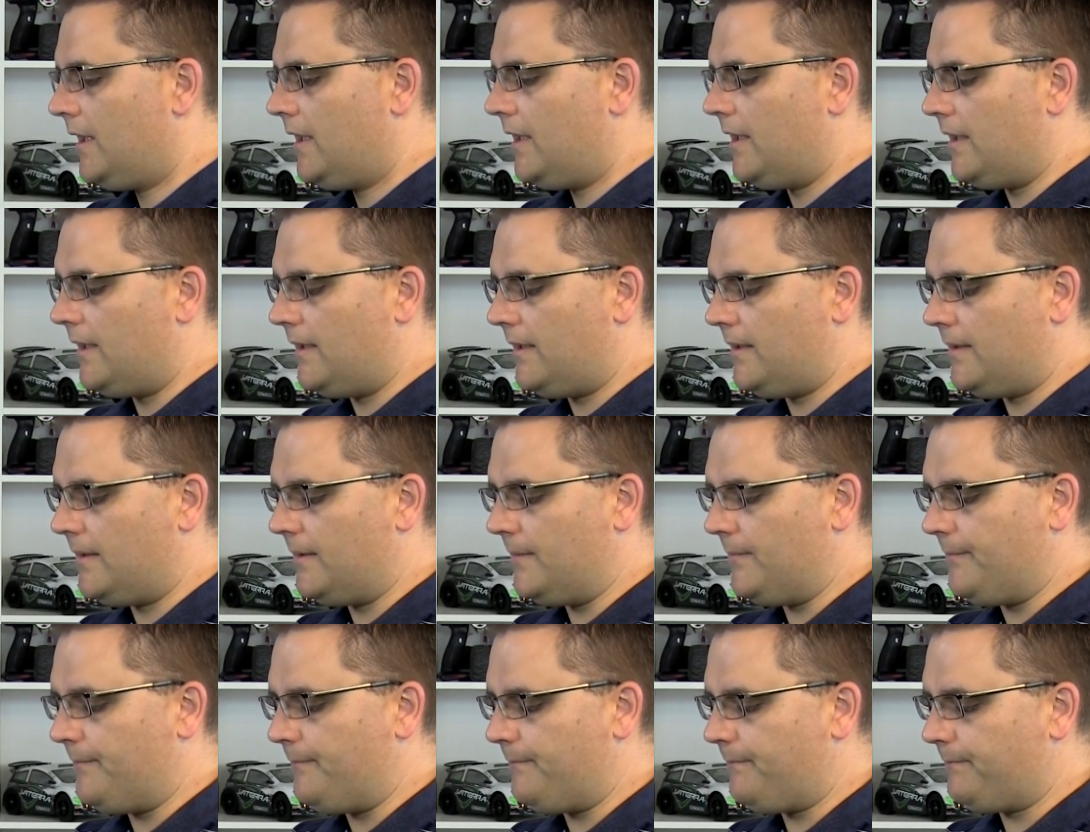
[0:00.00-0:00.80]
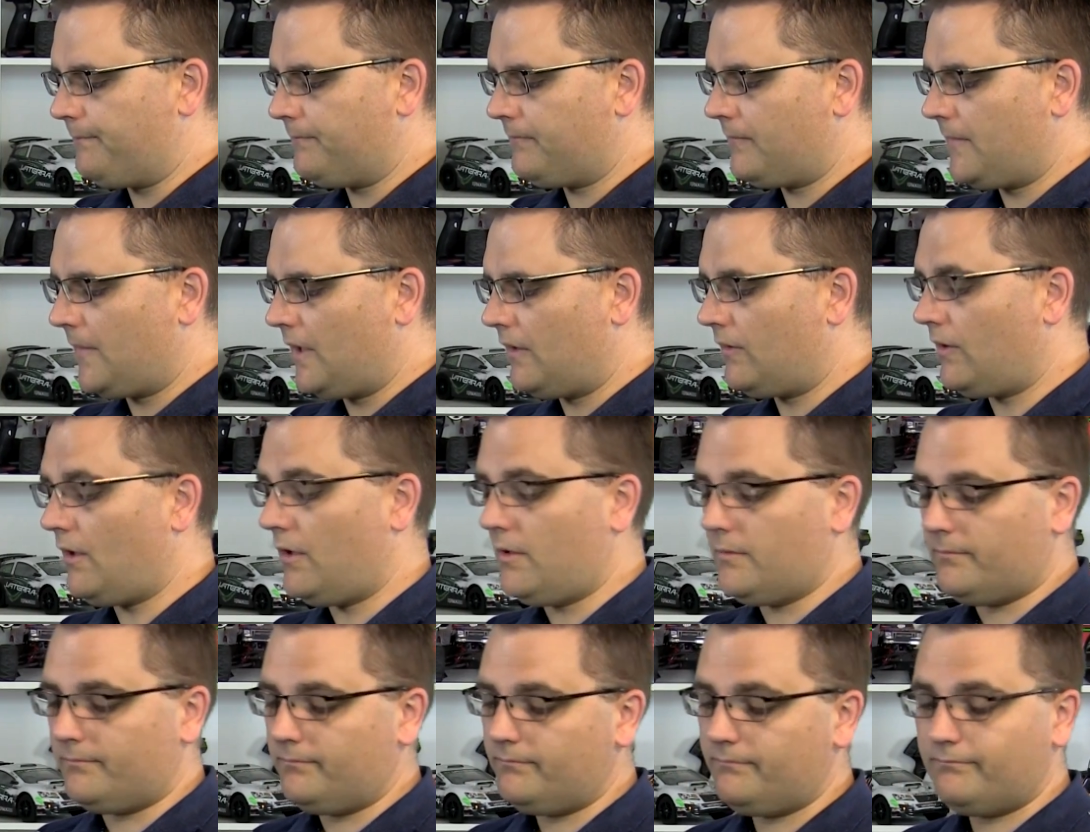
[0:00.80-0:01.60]

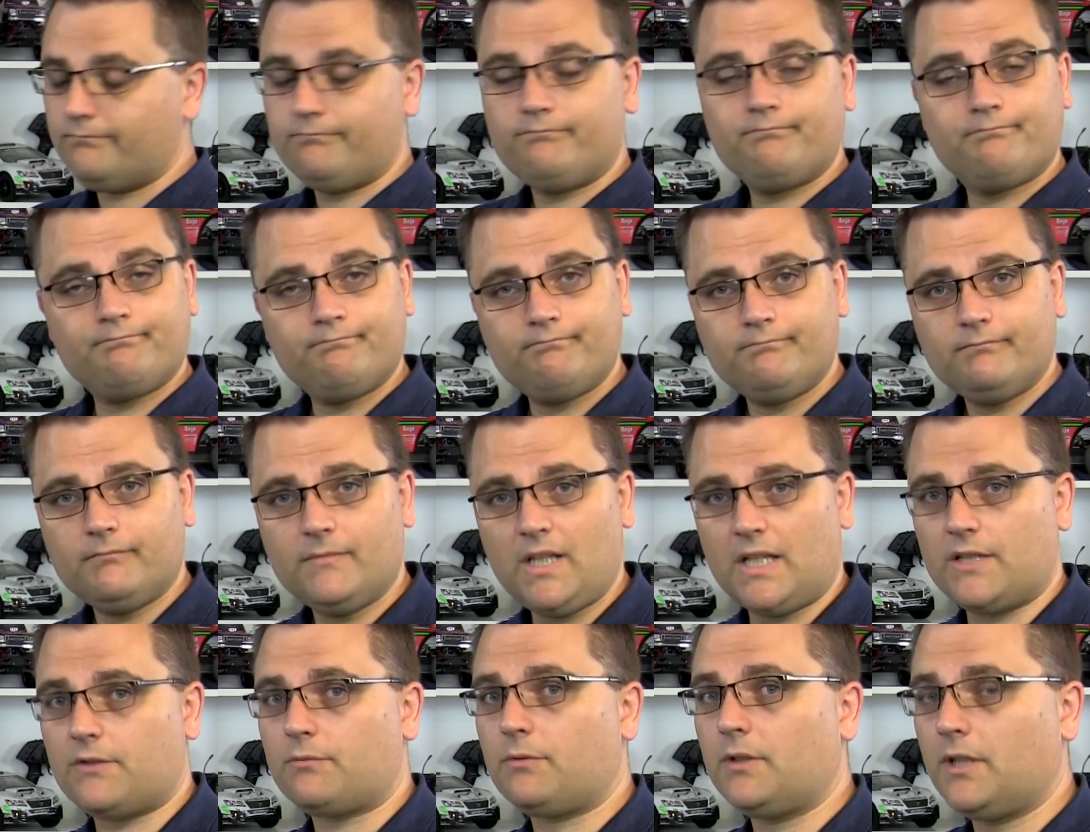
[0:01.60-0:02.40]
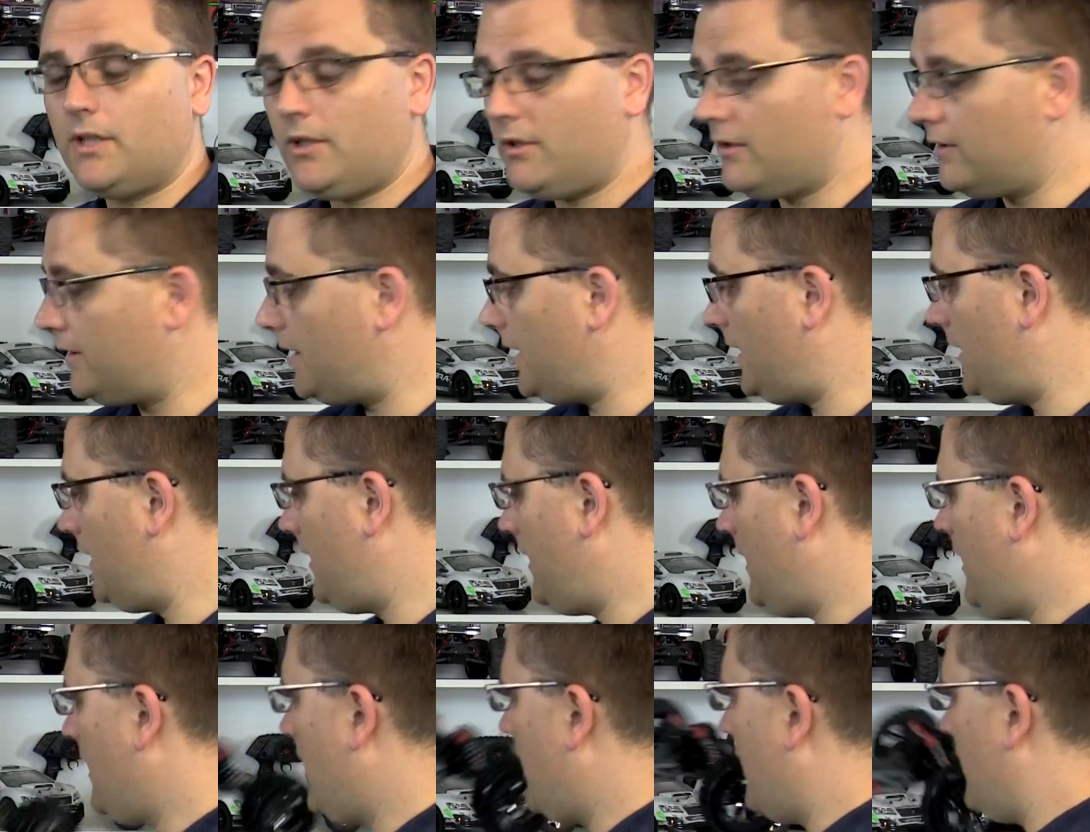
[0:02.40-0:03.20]
So that's really only